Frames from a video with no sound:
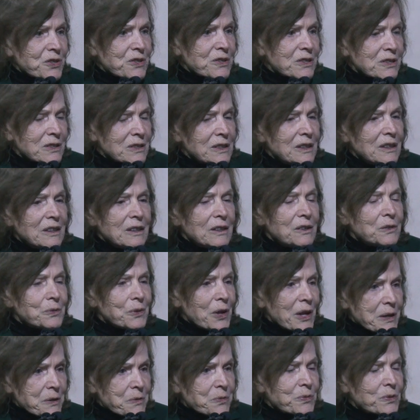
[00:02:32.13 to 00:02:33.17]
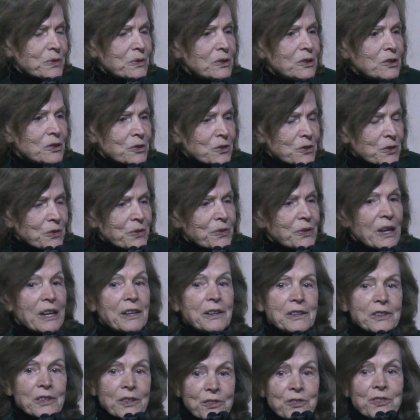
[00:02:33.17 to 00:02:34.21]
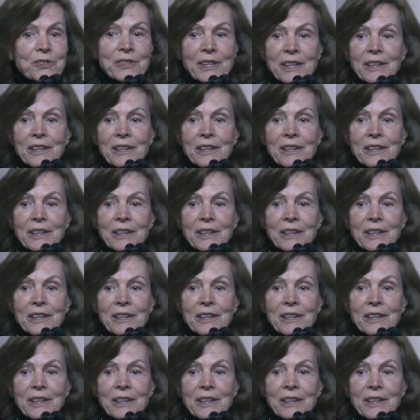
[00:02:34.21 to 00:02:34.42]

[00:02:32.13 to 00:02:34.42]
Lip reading: the rest of life on Earth.